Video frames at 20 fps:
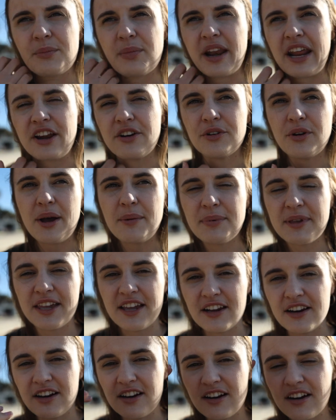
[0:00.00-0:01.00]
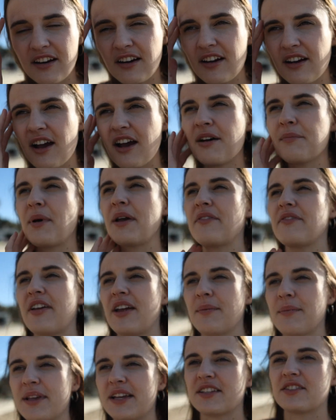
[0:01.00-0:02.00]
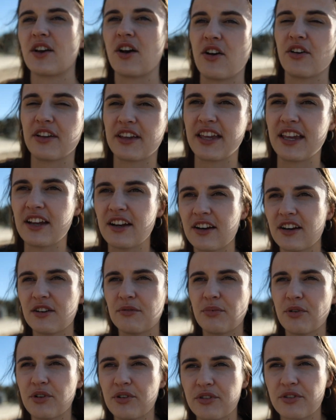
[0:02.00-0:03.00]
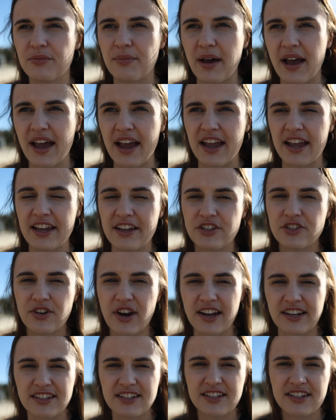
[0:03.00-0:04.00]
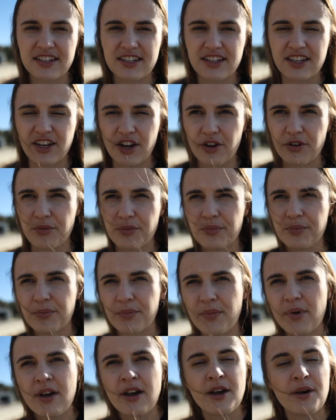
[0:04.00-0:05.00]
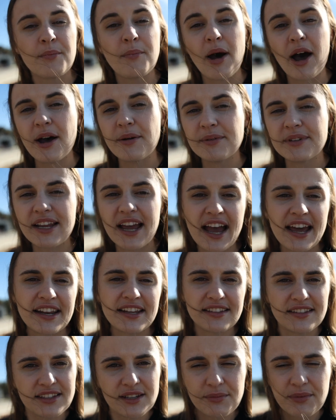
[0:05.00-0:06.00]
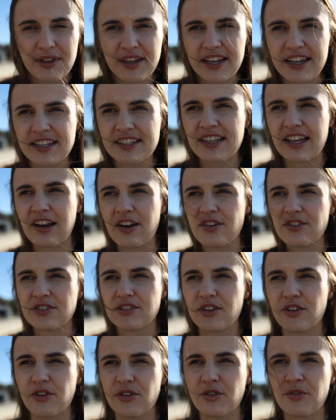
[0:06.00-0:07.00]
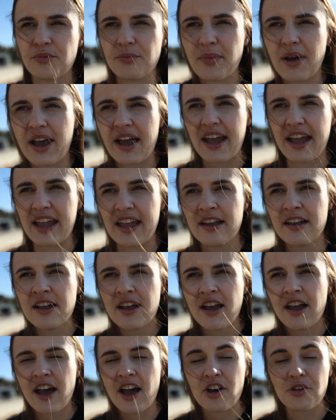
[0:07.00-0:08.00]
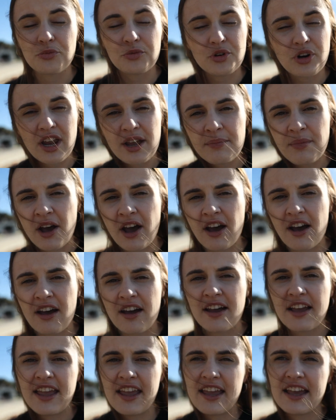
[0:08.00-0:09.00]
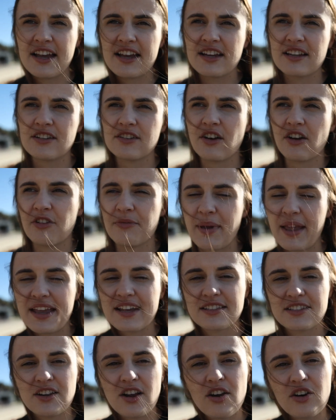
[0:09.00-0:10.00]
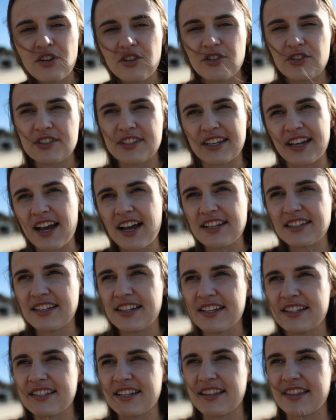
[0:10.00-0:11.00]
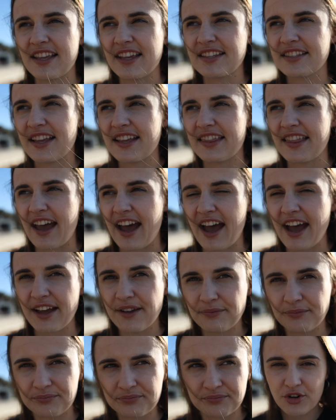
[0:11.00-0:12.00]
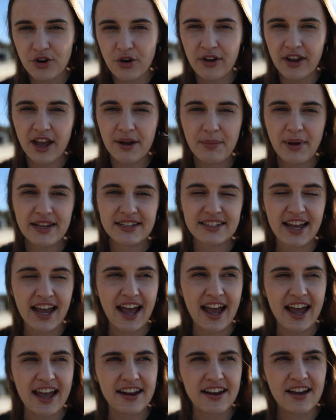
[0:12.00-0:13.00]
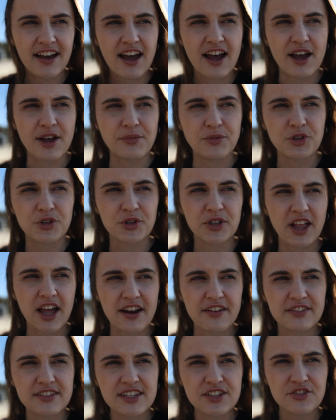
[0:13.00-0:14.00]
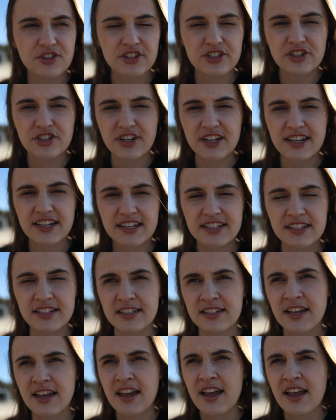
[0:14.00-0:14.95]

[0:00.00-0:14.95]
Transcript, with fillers: But I grew up here. Uh, my family is all here, both my direct, you know, mom, dad, and siblings, and also my grandma and all my aunts and uncles and cousins and things like that. Growing up, my dad um, grew a lot of citrus trees.